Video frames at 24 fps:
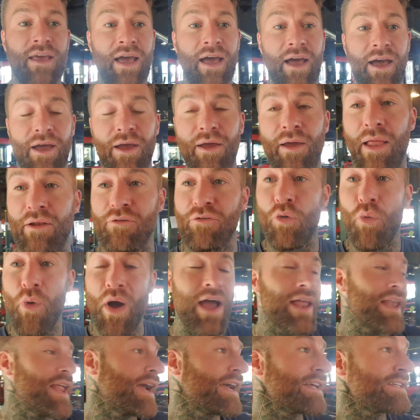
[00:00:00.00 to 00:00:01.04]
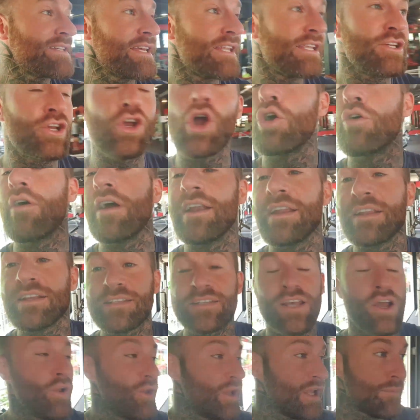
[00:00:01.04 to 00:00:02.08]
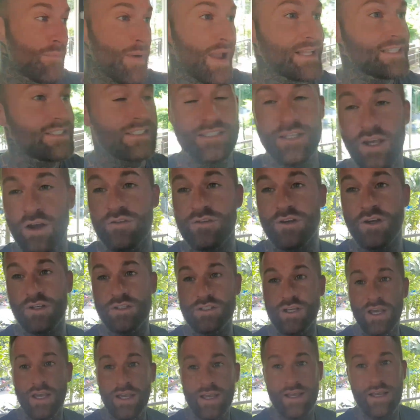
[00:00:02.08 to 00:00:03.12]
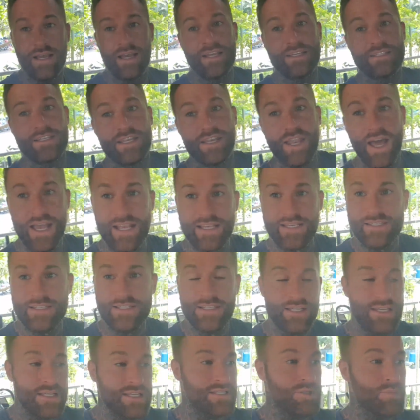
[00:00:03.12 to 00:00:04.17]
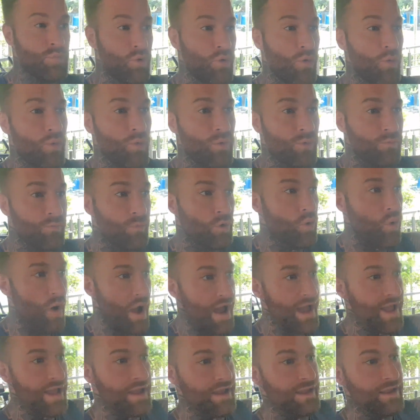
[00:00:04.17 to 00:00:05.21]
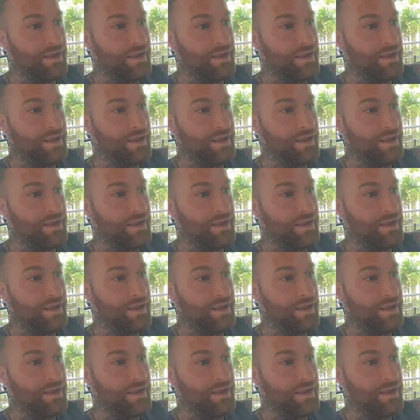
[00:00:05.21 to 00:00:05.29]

Uh, and Rawai, like I said, you go around in the city, you get back to yourself. So it's, it's a nice, small, quiet